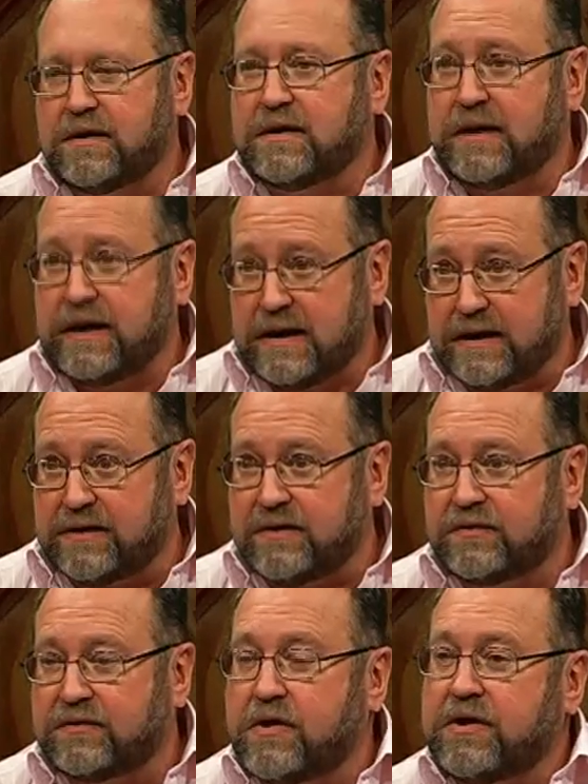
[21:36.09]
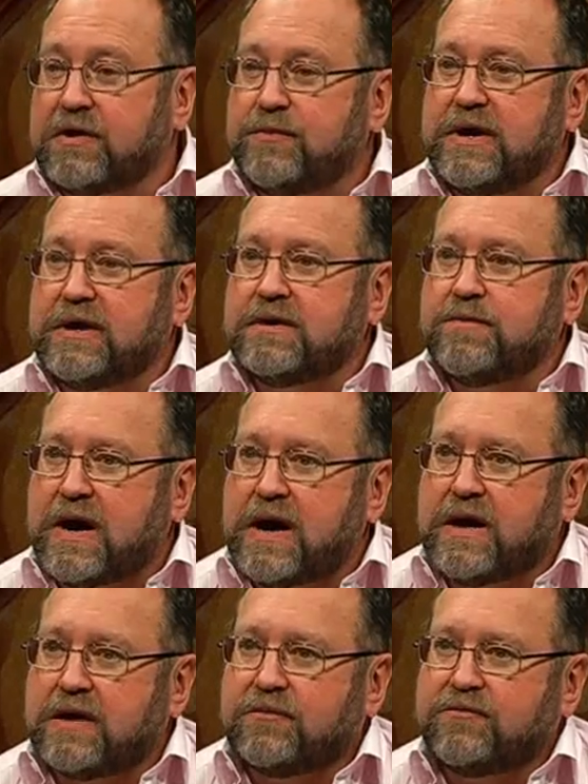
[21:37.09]
Clearly, there's going to be a
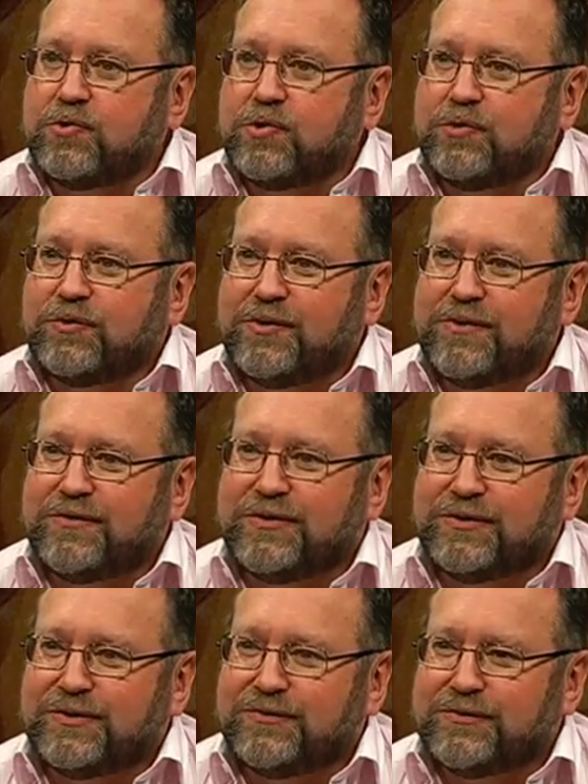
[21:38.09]
demand for your services